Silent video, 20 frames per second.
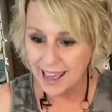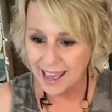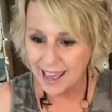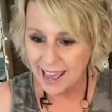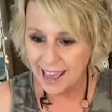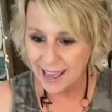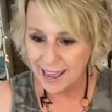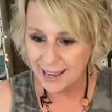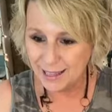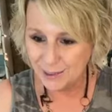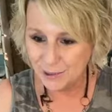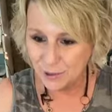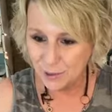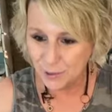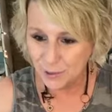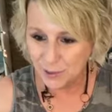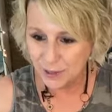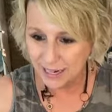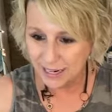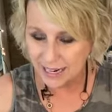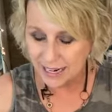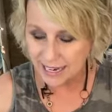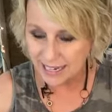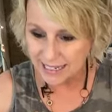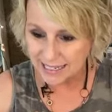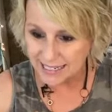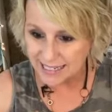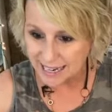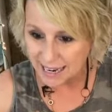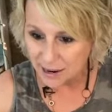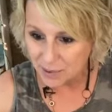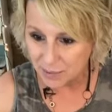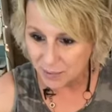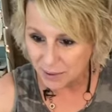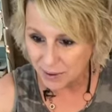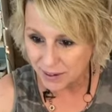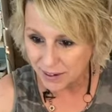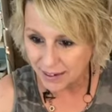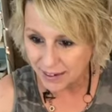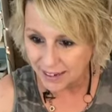Hey, Lori and
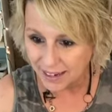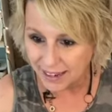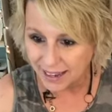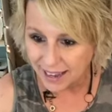Deborah.